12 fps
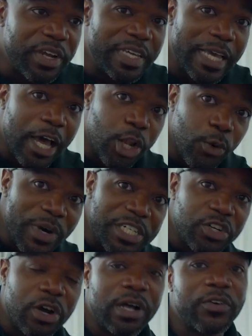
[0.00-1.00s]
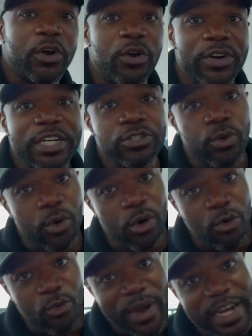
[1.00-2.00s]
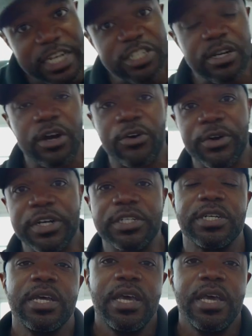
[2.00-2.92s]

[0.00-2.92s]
yellowish orange or a reddish orange.